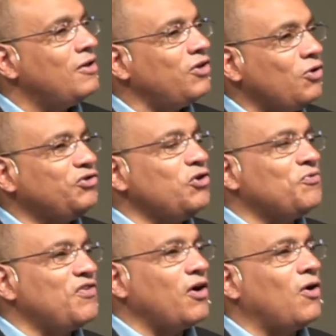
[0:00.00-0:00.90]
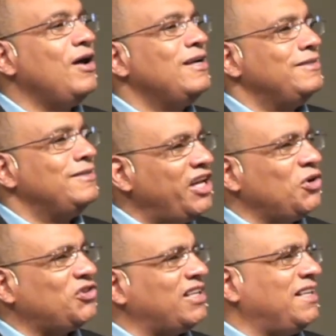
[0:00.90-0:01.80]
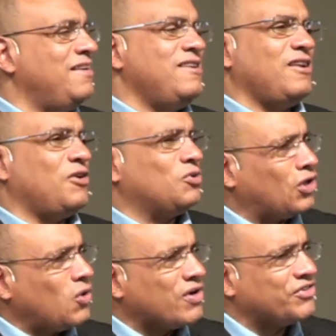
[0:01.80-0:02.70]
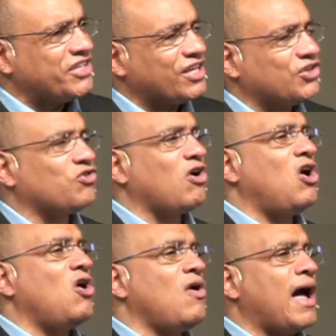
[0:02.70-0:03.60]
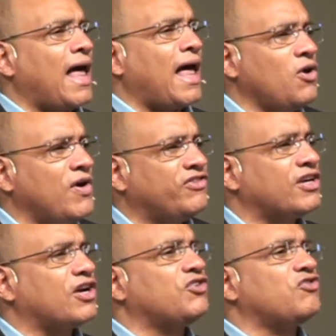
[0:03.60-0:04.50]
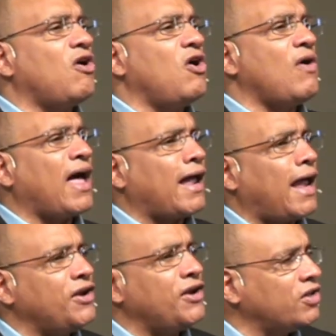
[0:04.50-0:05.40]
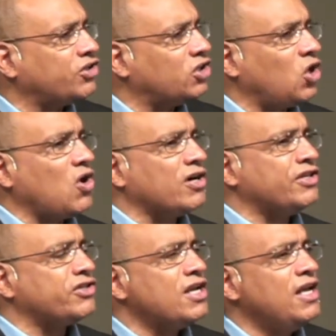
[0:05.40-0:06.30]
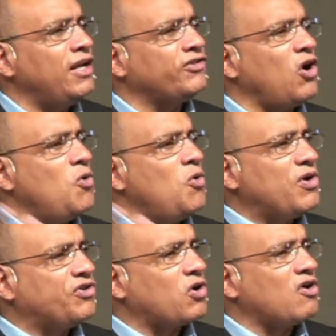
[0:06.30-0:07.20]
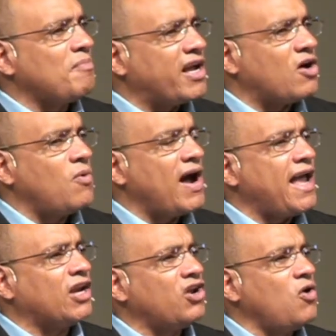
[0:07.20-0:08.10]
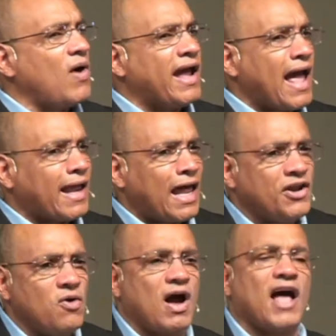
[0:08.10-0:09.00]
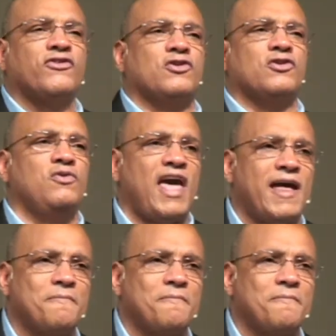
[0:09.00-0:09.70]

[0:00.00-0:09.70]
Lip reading: Don't you feel guilty? You know, the Lord is in control. I know he's in control. I know that the Lord is oh, preacher, going to make a way out of no way. I know God's going to do that.